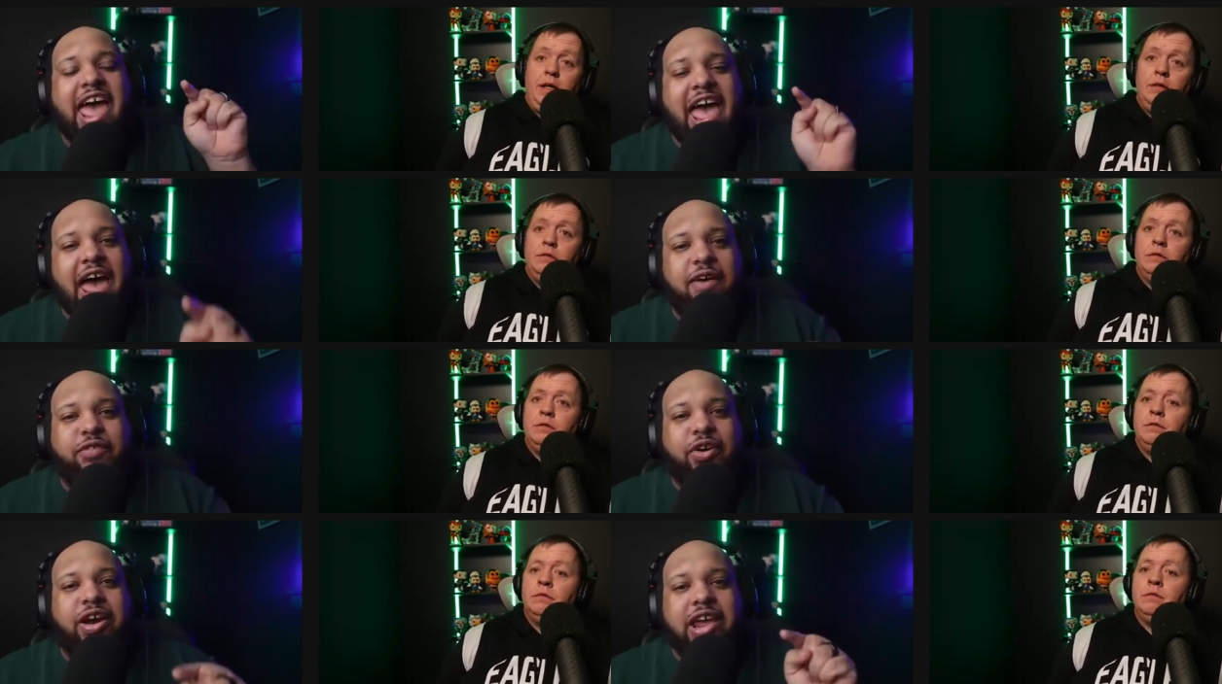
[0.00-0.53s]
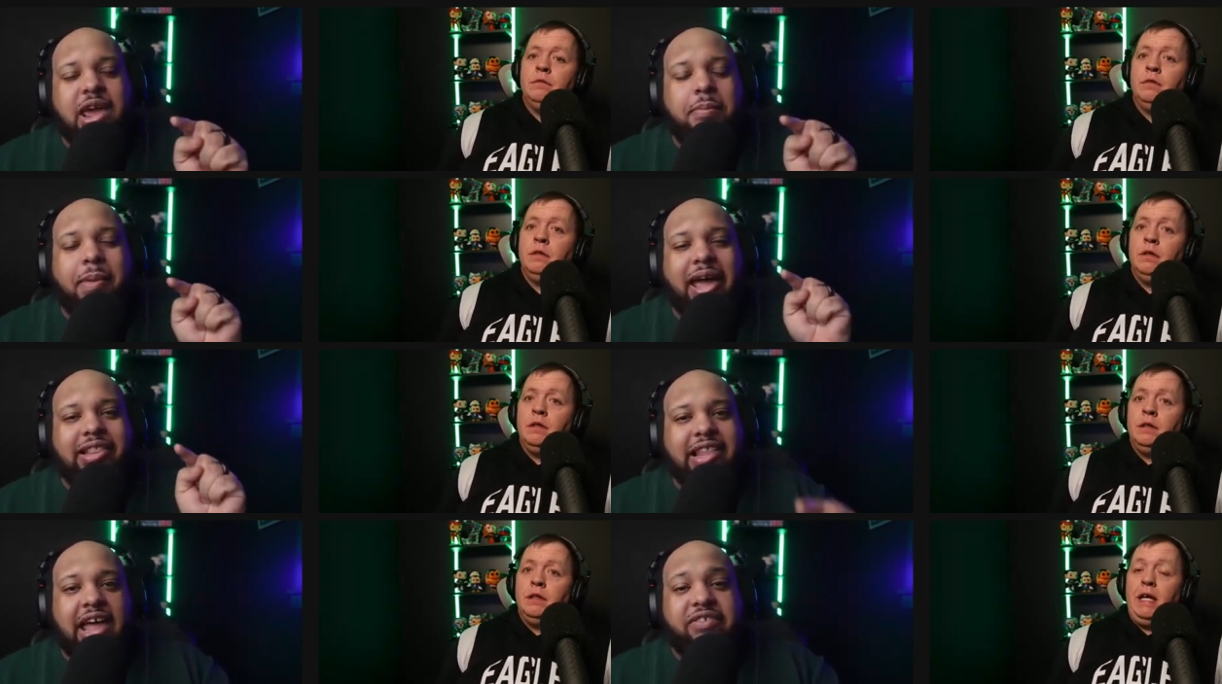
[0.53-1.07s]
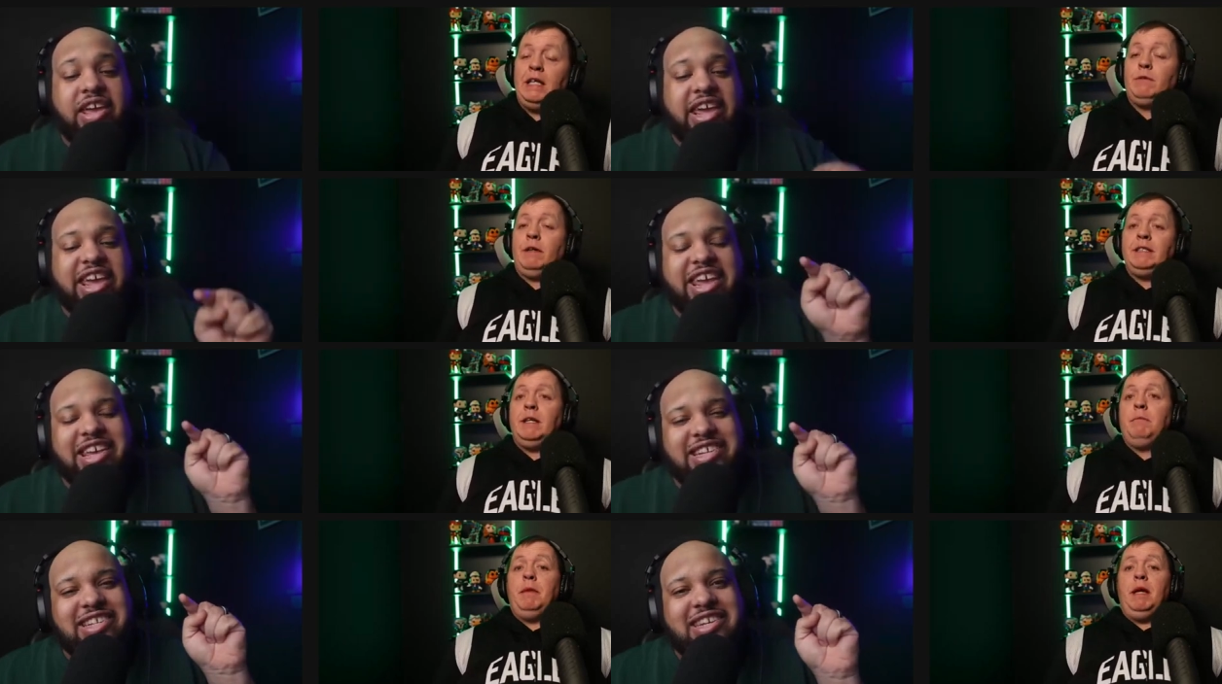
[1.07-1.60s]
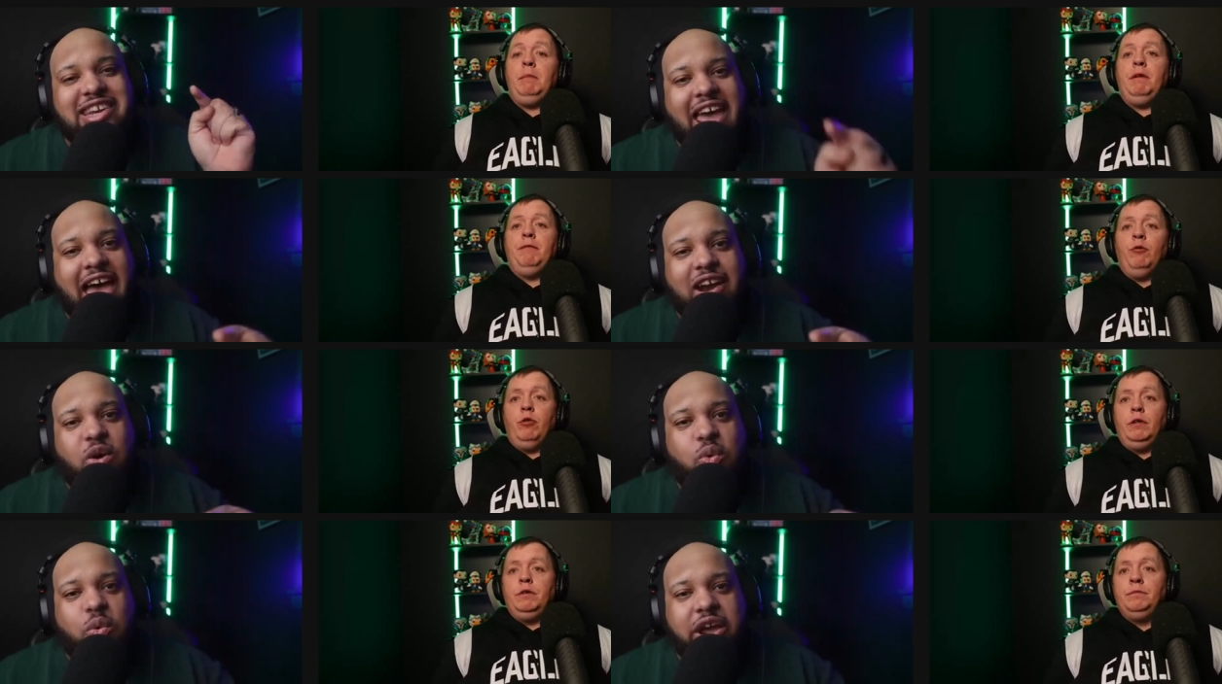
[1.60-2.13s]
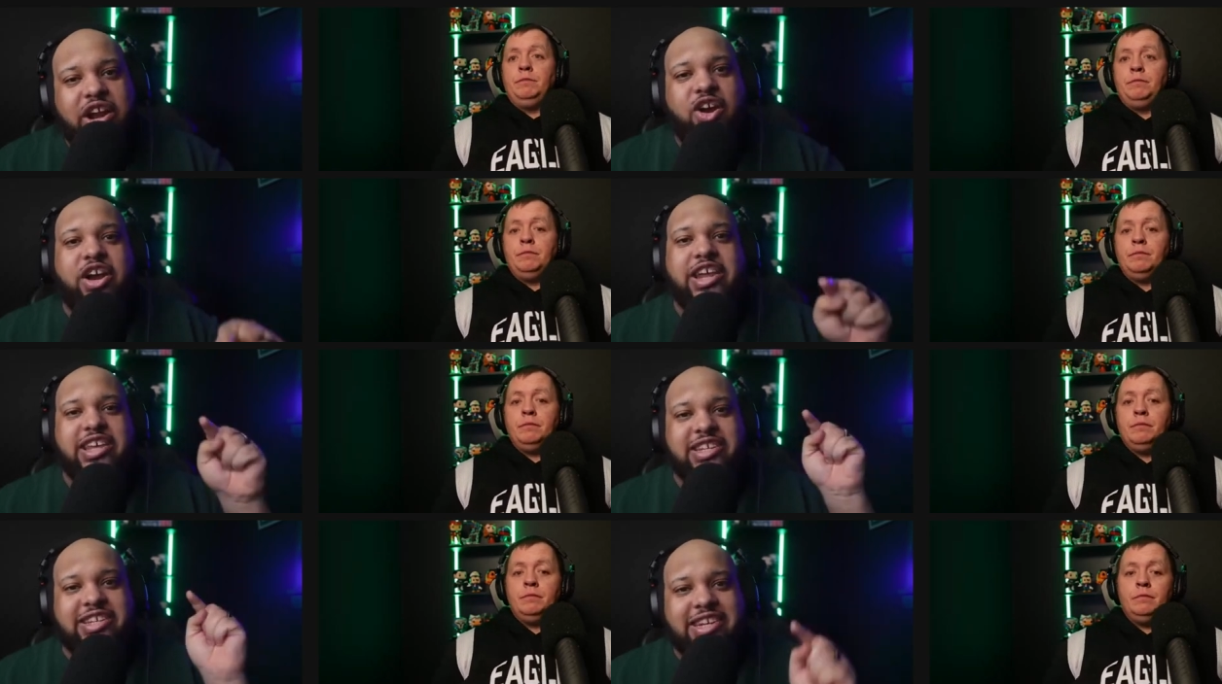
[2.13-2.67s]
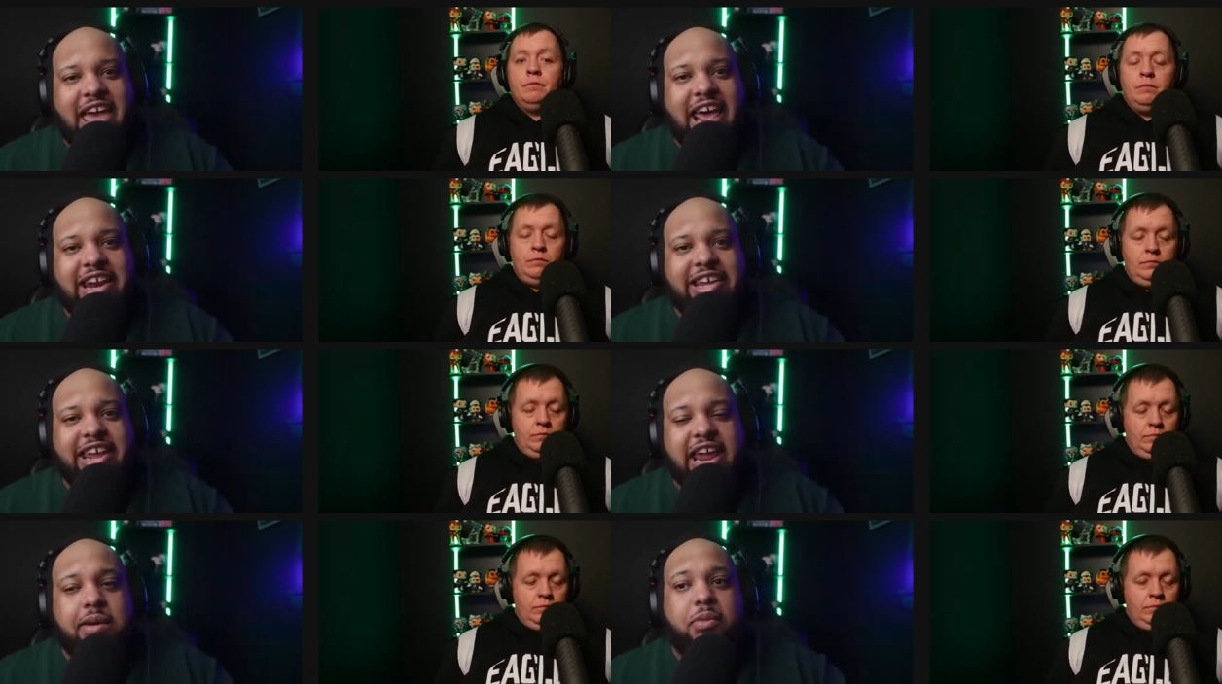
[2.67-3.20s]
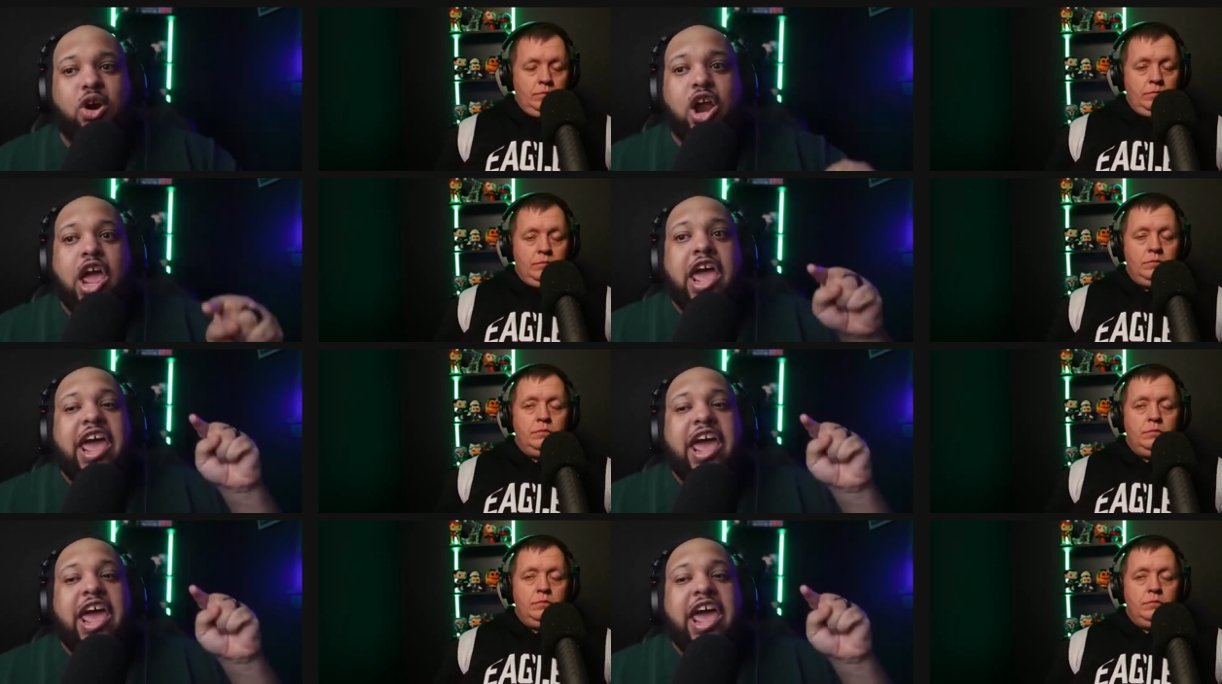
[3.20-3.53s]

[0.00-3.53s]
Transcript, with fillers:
Speaker 1: ever in my life. He is not a winner. He is not a gamer.